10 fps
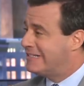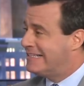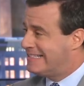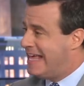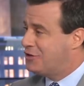
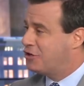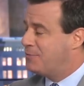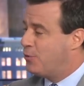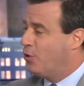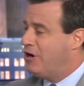It's natural to
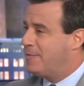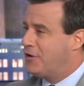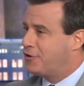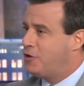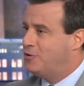be worried about
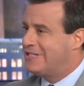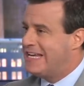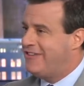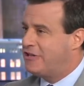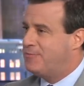your own
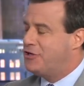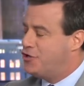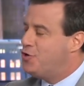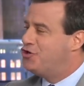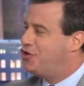safety, but
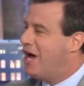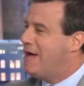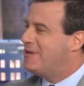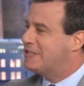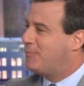your
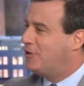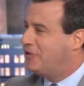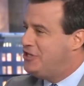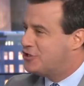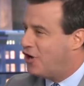job as a
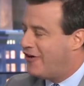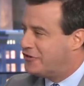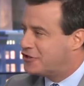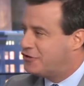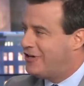police
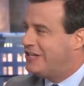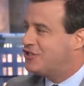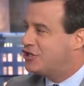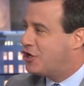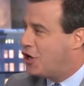officer is
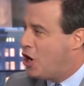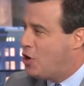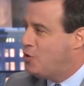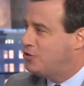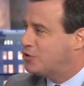to
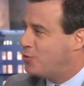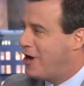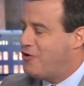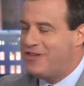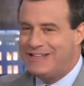go to
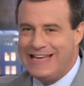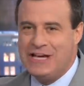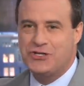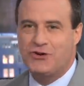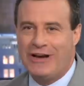where the
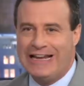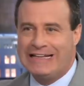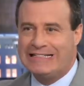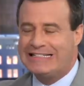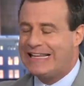danger
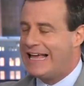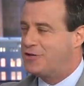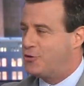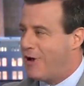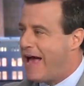is and
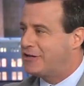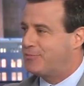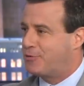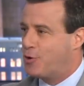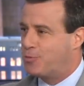to act
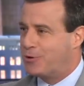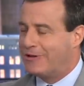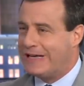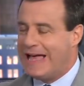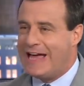
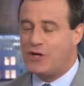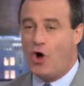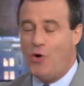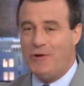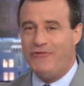appropriately. And to
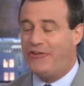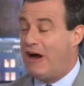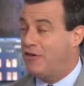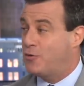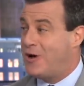open
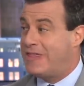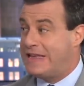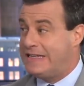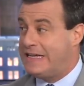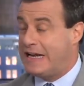fire the way they
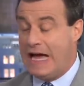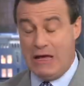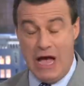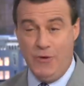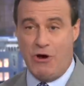did, I,
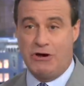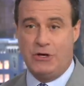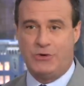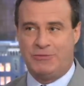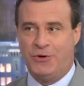I would argue
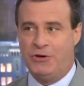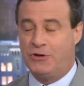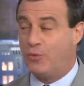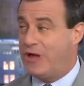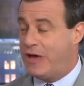it was murder
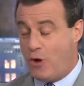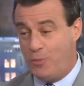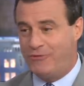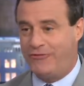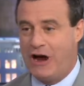the way they
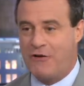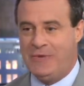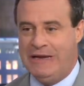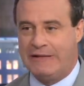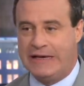opened fire
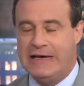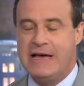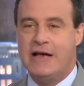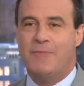immediately. Yeah.